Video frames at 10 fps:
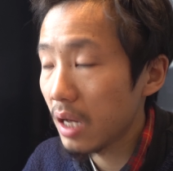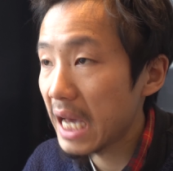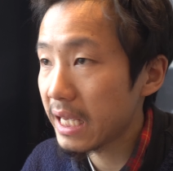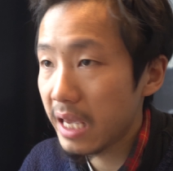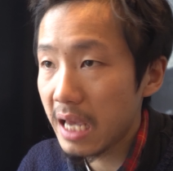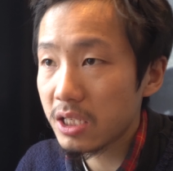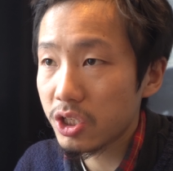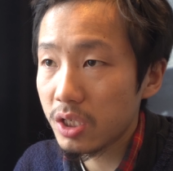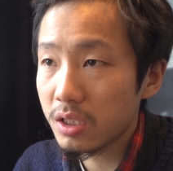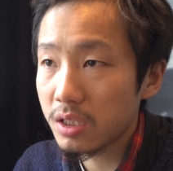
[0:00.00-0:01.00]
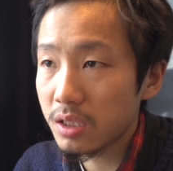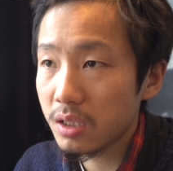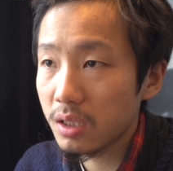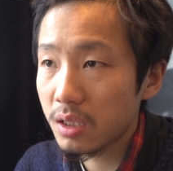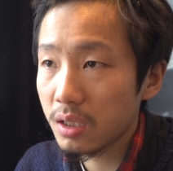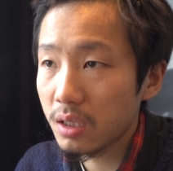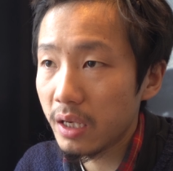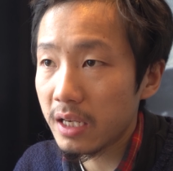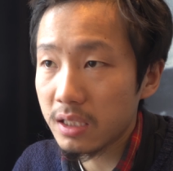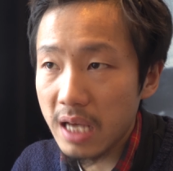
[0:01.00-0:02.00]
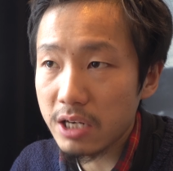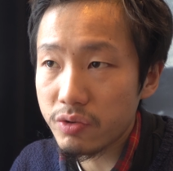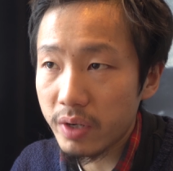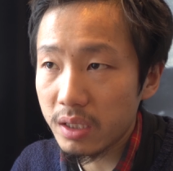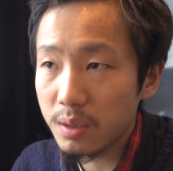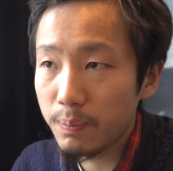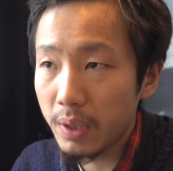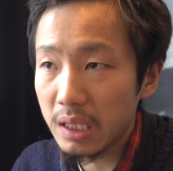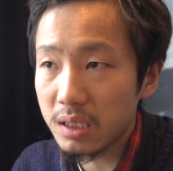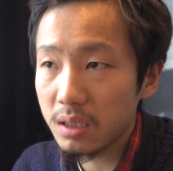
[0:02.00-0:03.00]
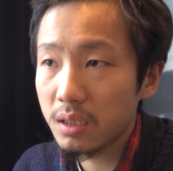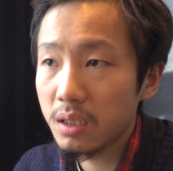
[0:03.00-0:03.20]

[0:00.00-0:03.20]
I can't just exaggerate, but